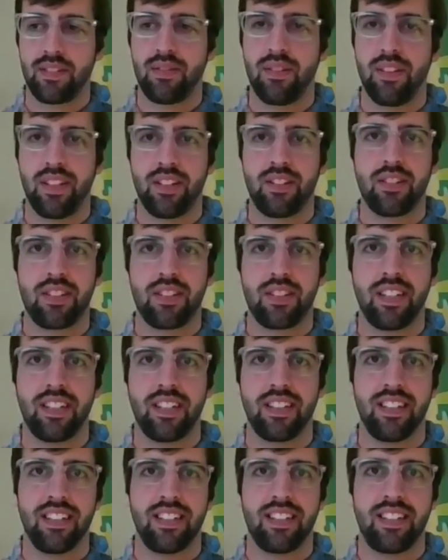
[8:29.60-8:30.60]
It's really interesting
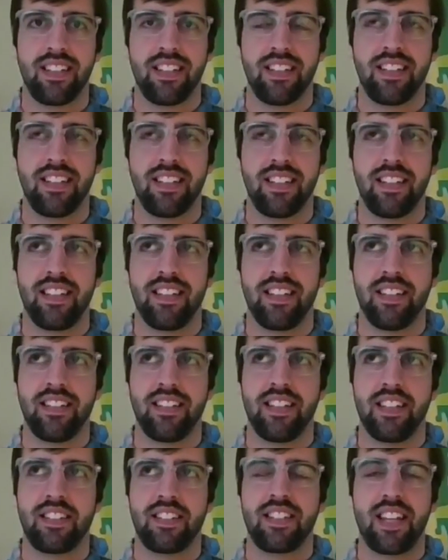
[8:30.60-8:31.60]

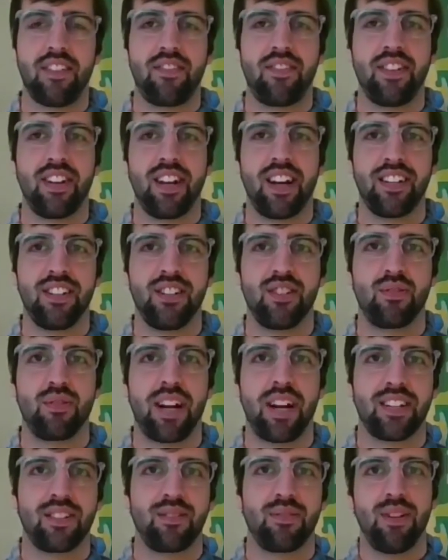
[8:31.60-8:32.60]
it's definitely not a
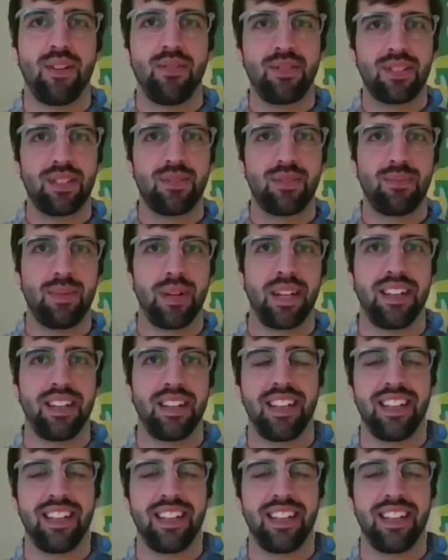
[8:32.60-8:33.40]
direct route, but